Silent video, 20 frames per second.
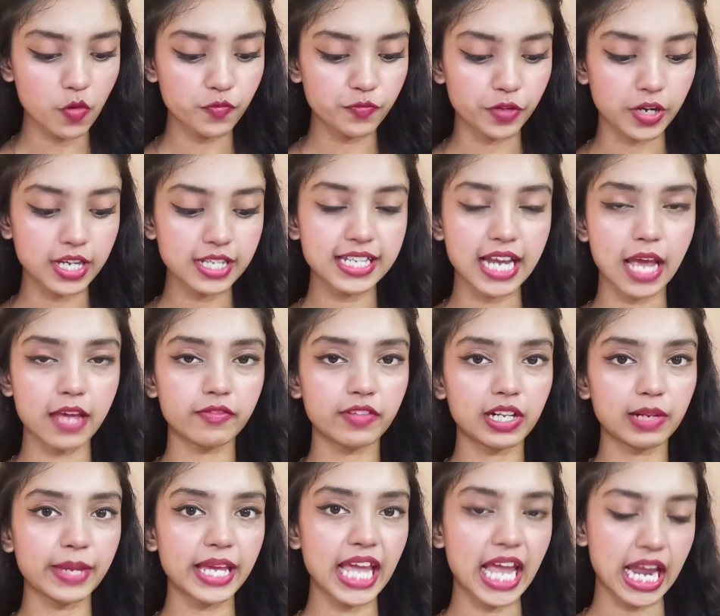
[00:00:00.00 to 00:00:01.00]
first I
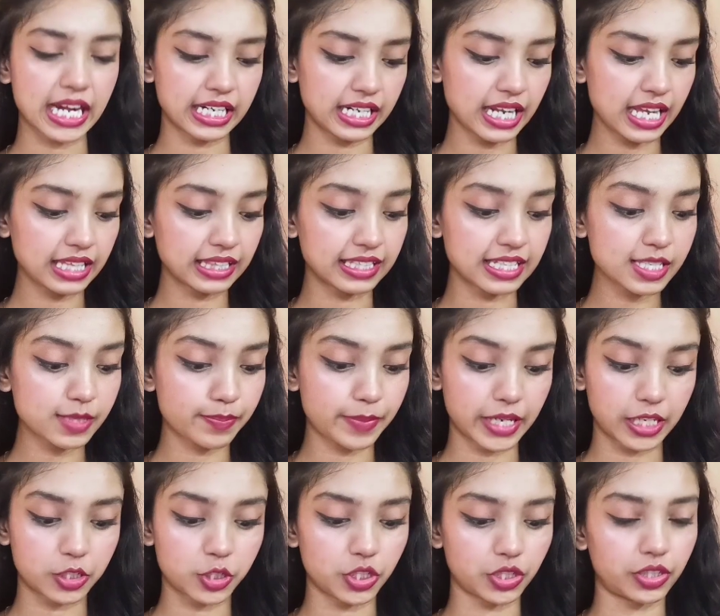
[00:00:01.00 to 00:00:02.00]
will be editing this
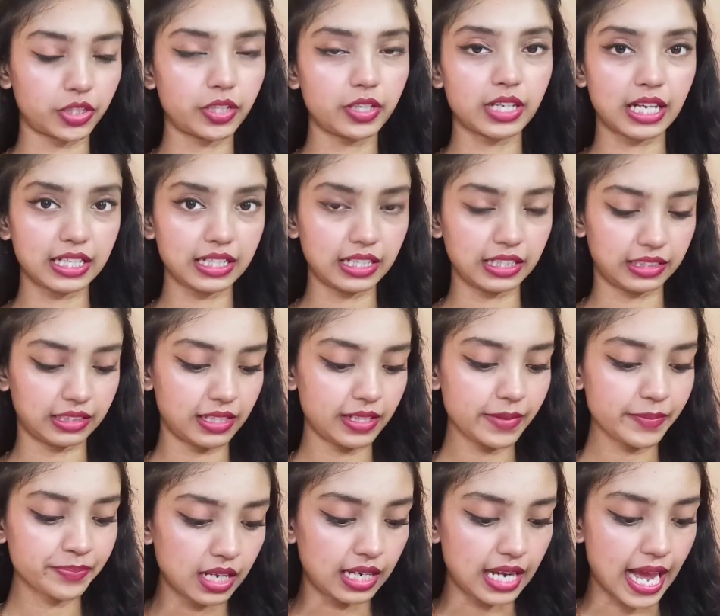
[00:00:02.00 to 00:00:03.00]
picture a
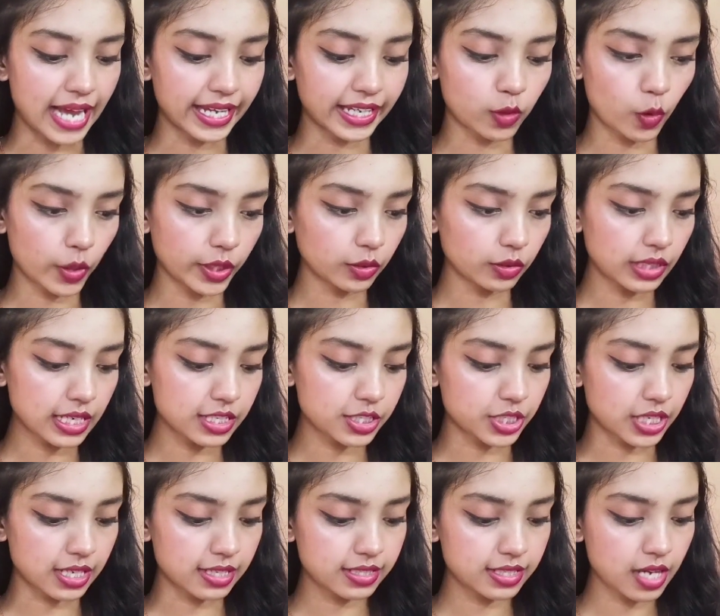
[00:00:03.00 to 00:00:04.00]
little, like going to the
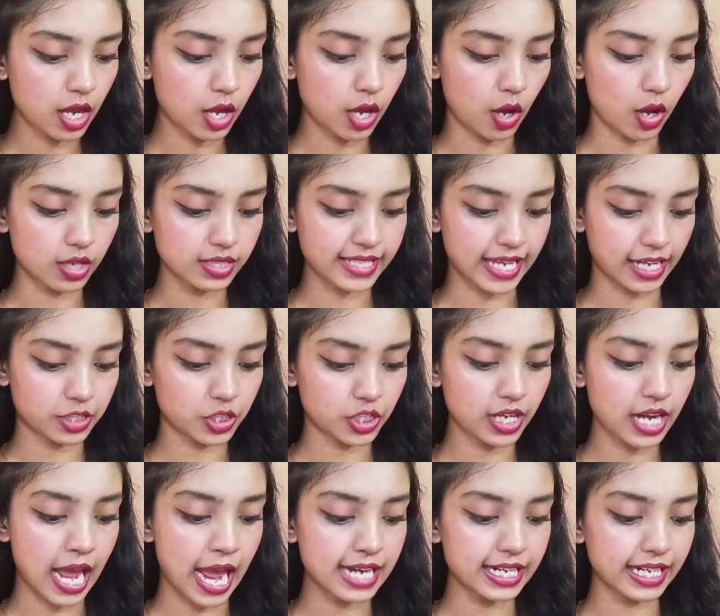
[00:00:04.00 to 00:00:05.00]
just section
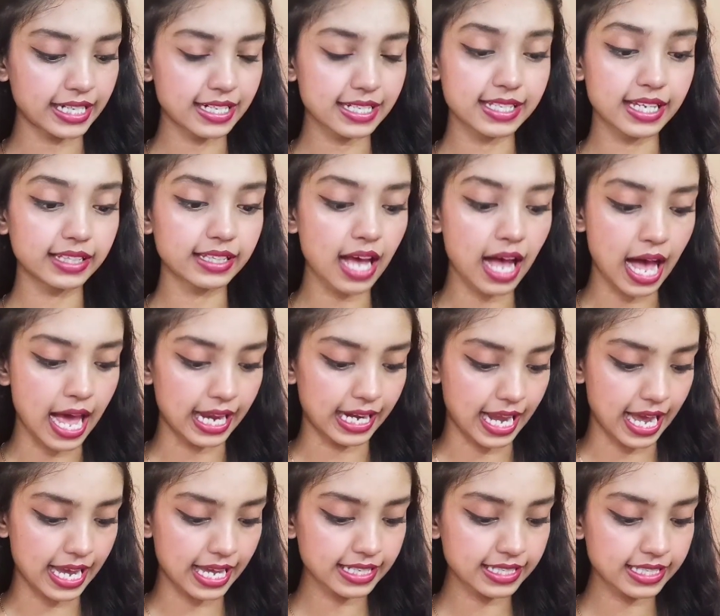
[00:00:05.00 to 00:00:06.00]
and decreasing the
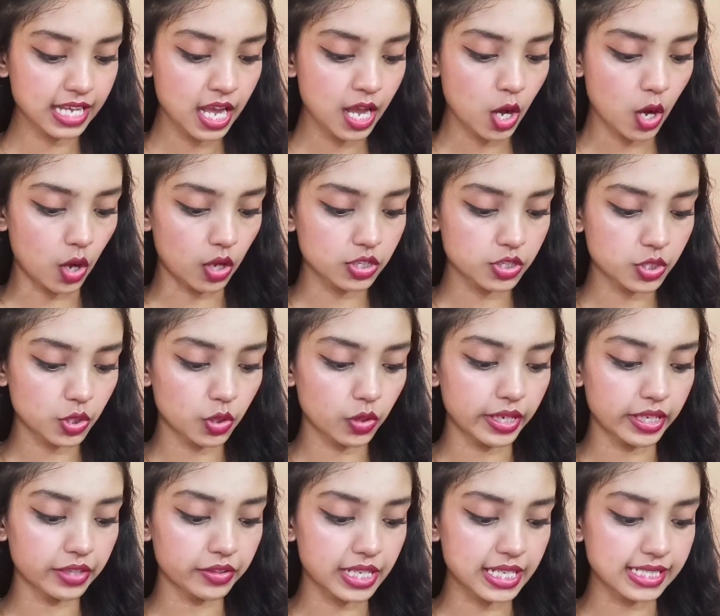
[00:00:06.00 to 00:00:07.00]
highlights, also
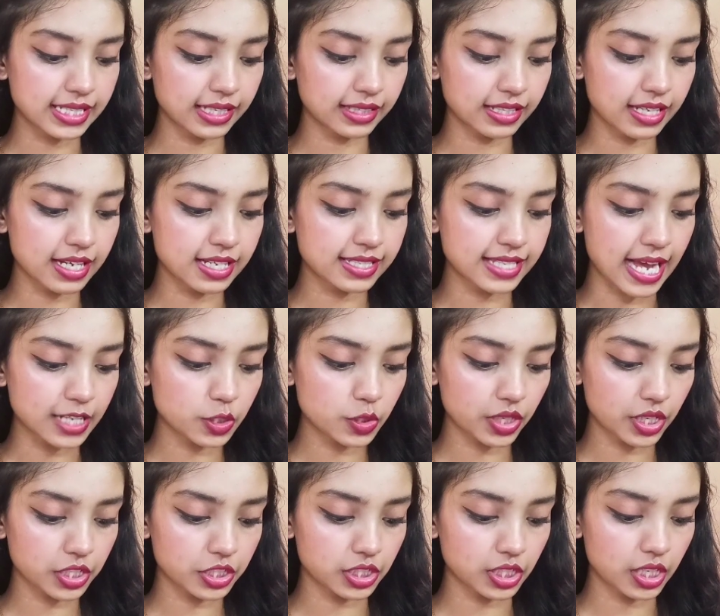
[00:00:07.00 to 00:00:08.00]
increasing the
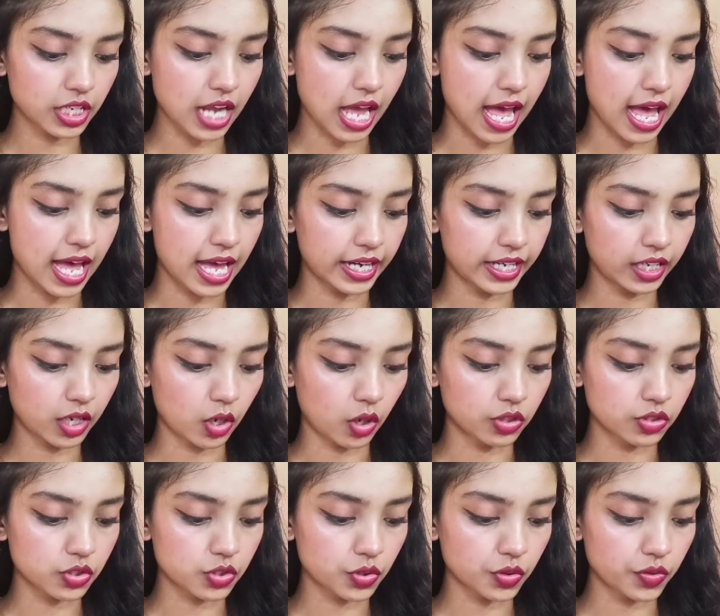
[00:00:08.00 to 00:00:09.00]
saturation and
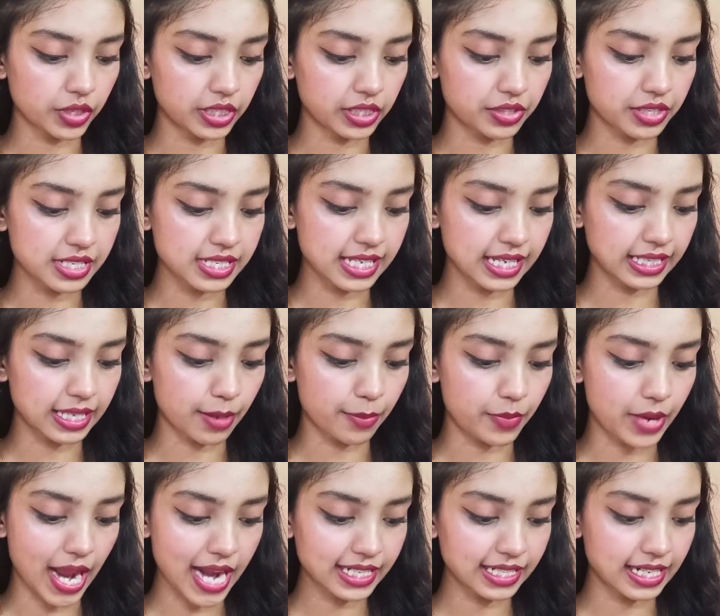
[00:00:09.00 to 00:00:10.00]
also increasing the
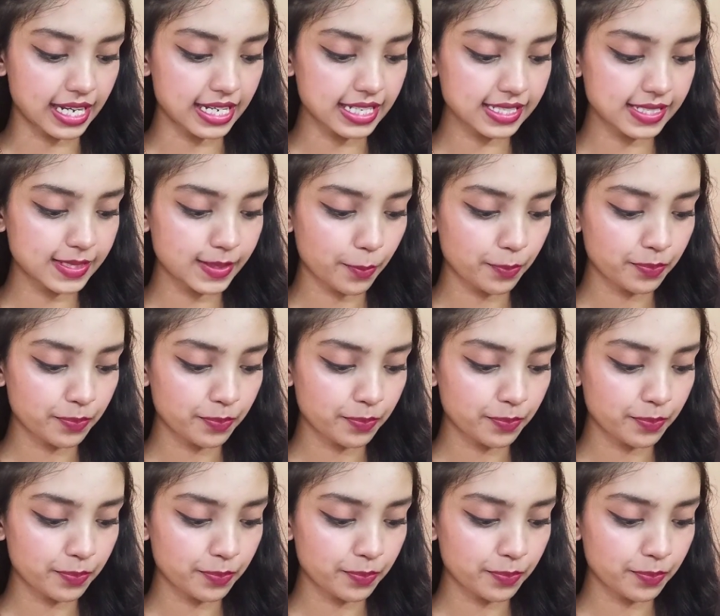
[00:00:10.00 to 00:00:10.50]
brightness,